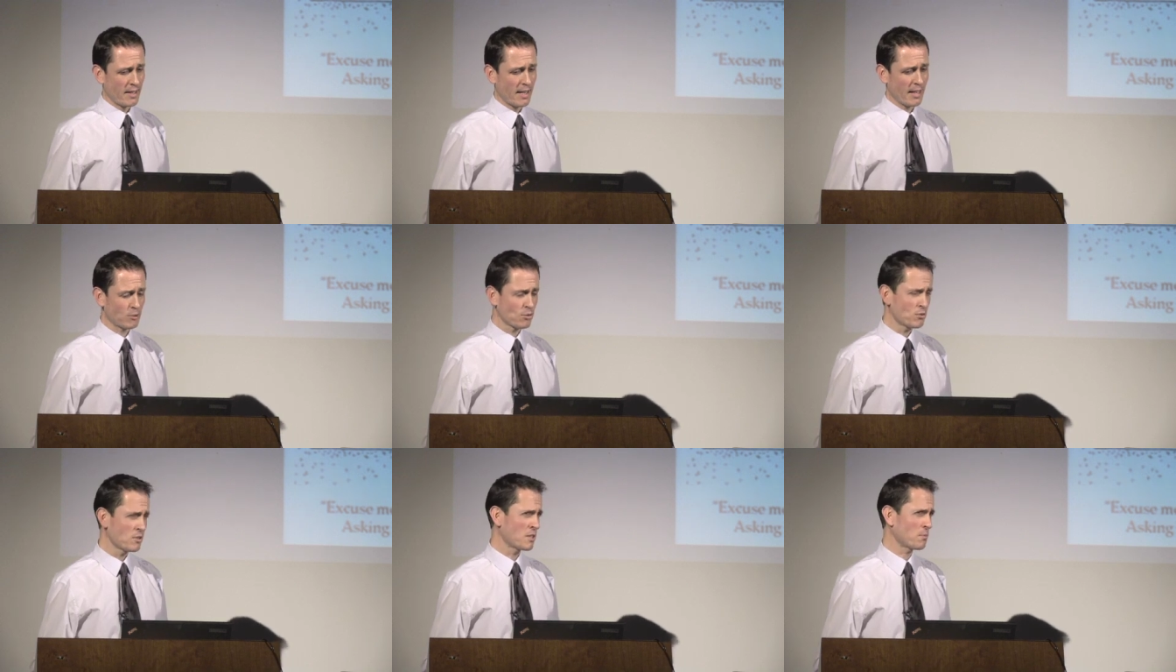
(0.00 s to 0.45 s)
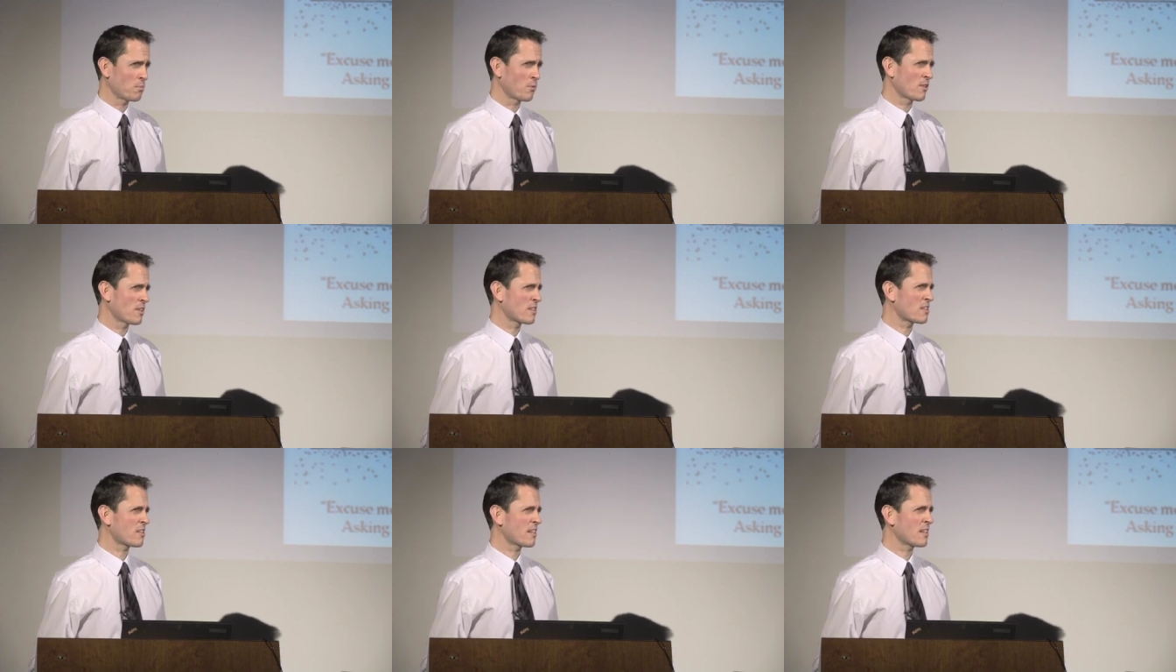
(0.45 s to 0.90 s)
I don't need to put
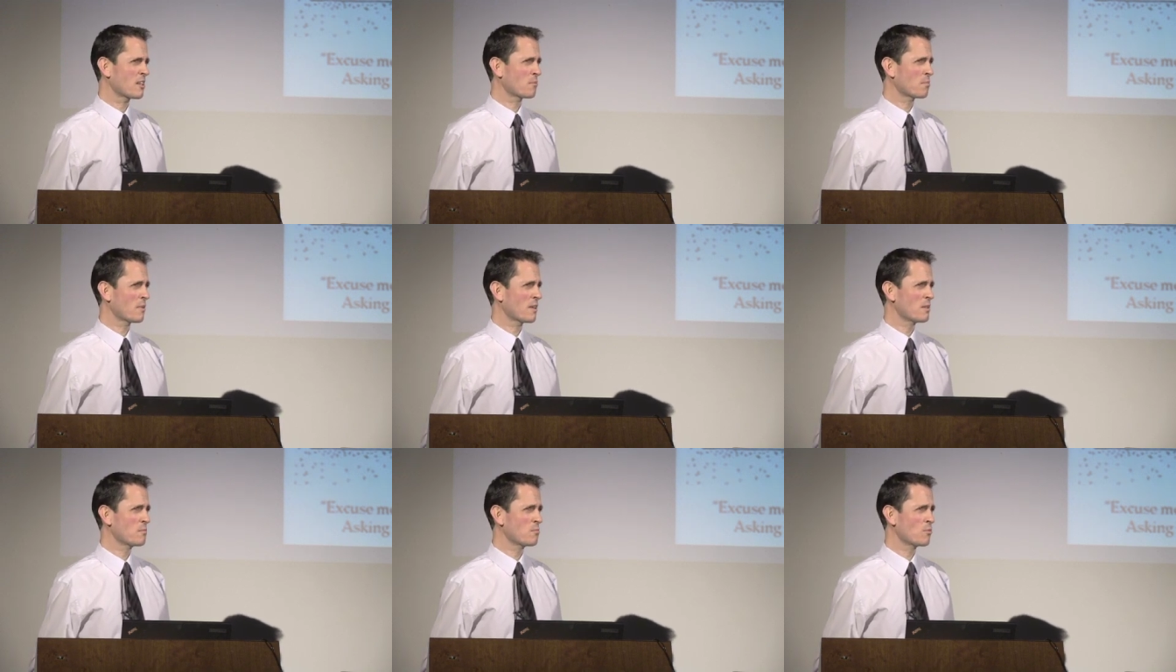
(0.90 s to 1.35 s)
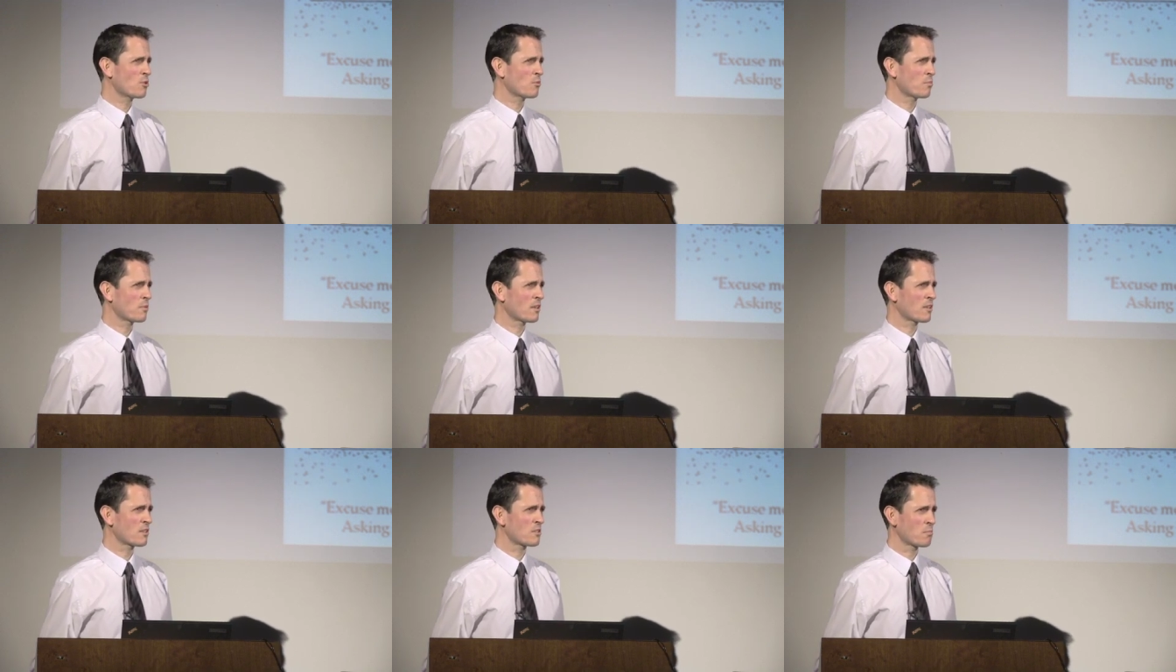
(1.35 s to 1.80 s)
this slide up anymore
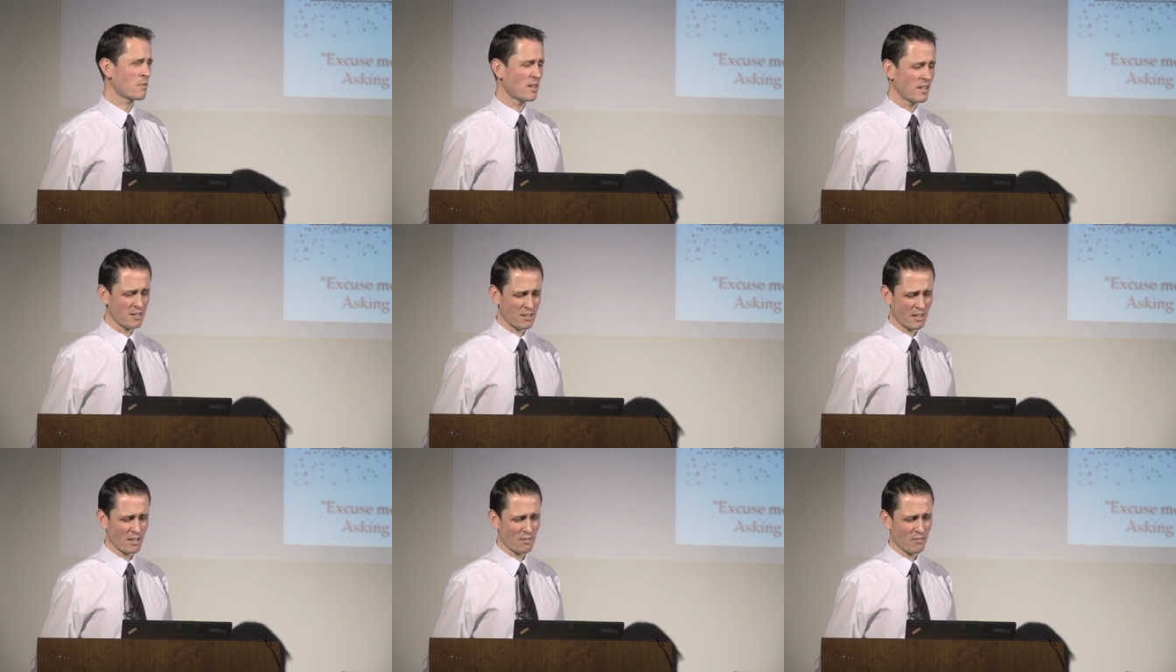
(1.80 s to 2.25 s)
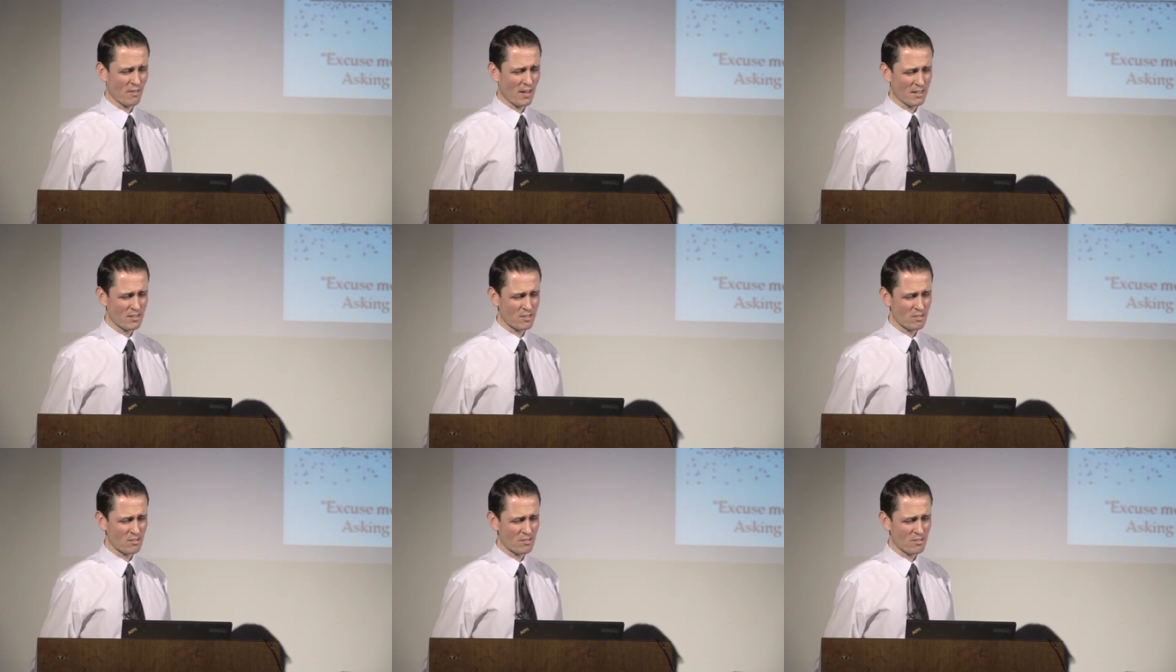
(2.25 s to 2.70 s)
because Mike's kind of
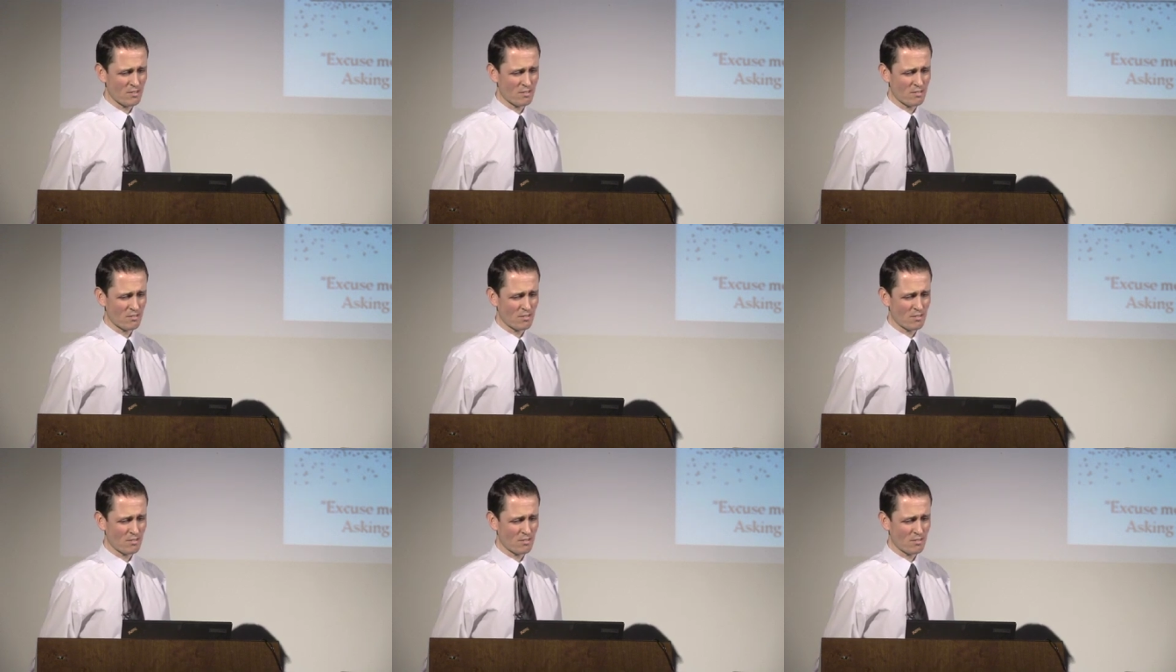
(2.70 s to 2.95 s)
answered